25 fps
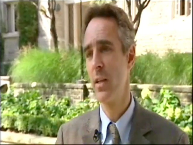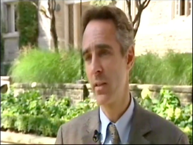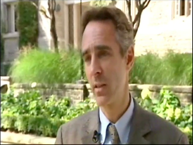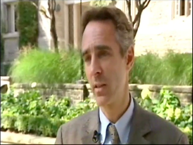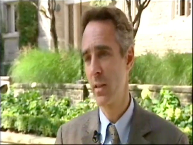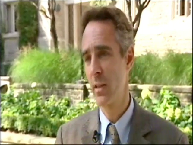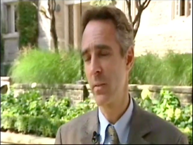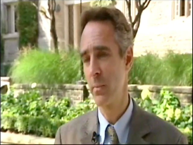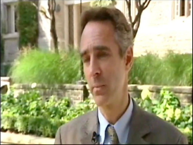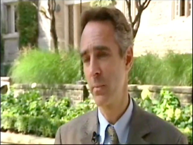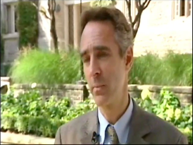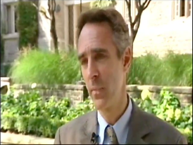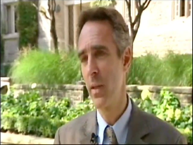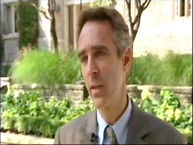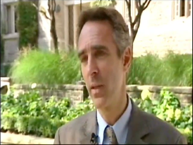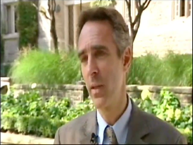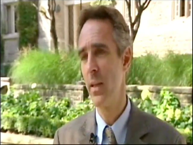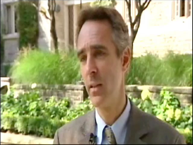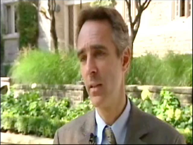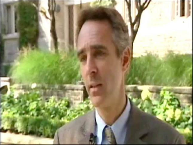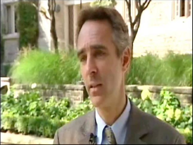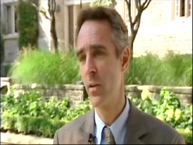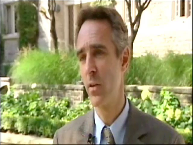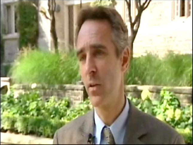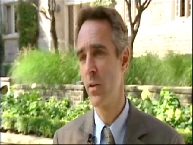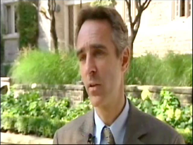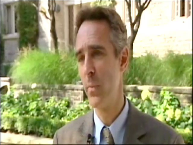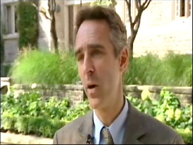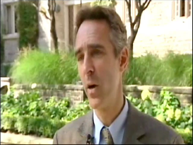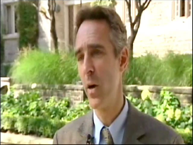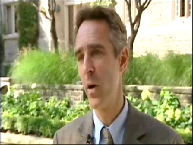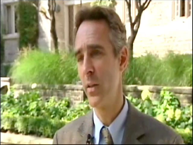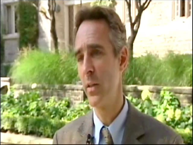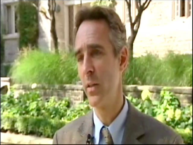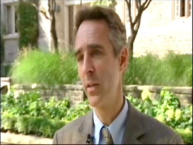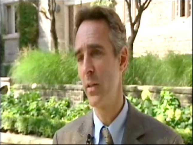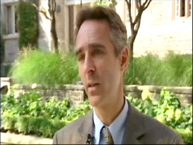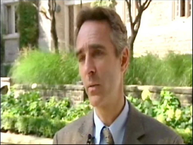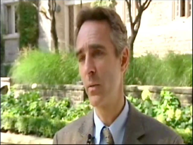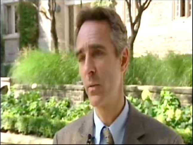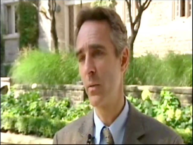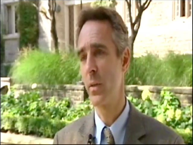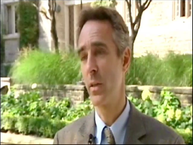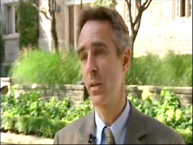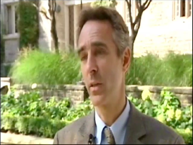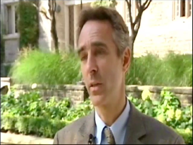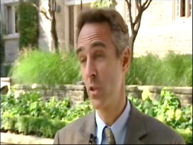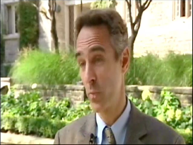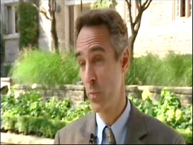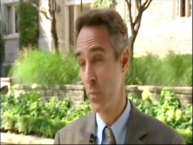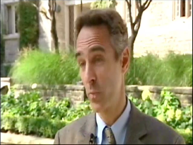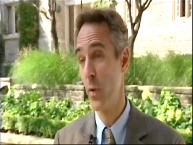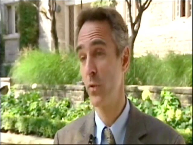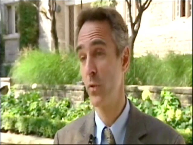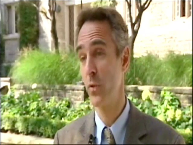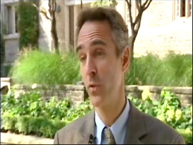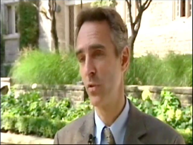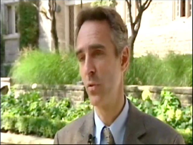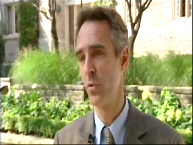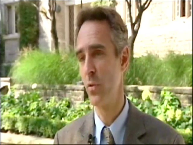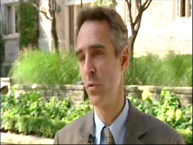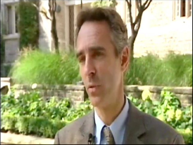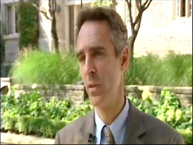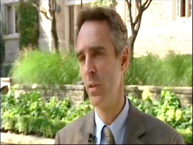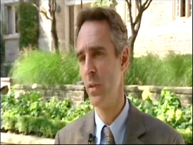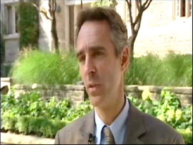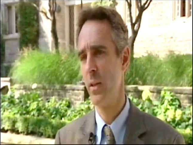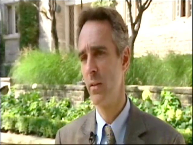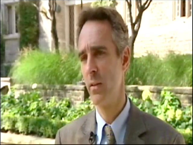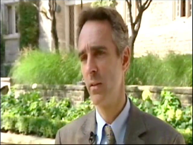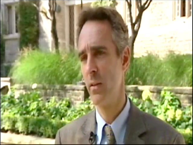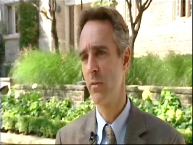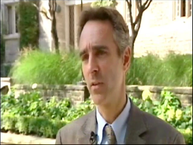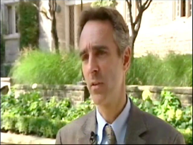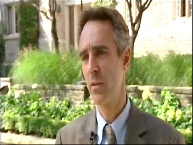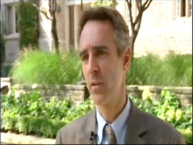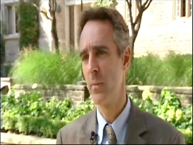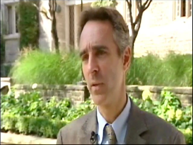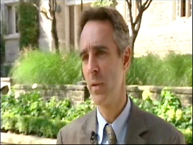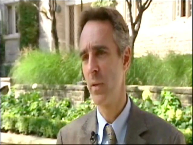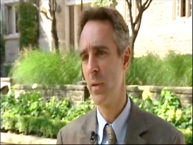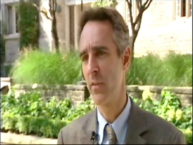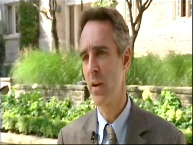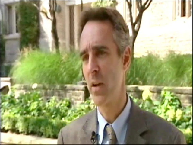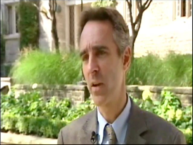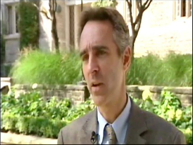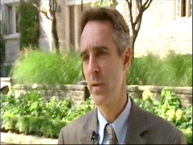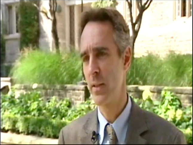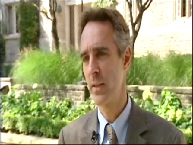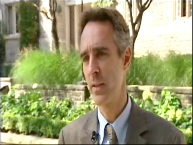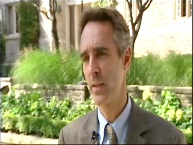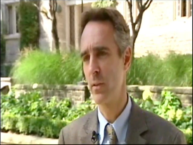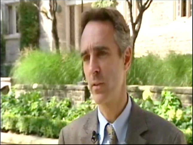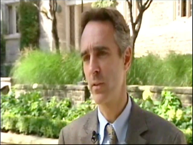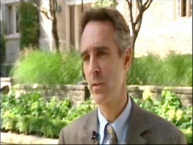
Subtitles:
that are in our body that we're exposed to from environmental